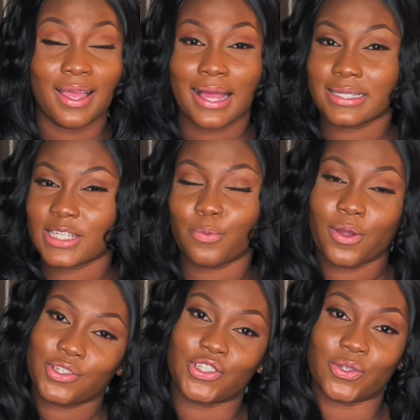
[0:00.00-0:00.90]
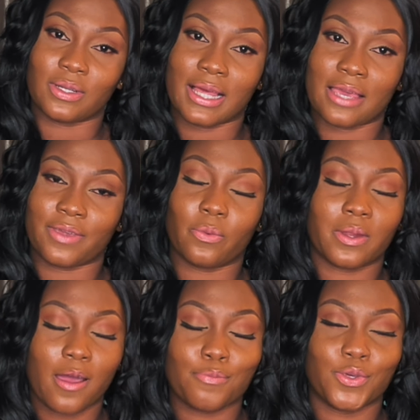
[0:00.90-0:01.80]
At this point in your life, it would
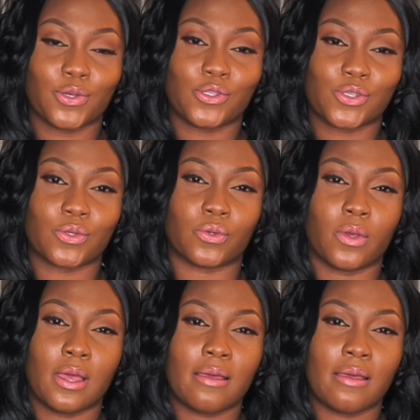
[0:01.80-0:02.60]
help you to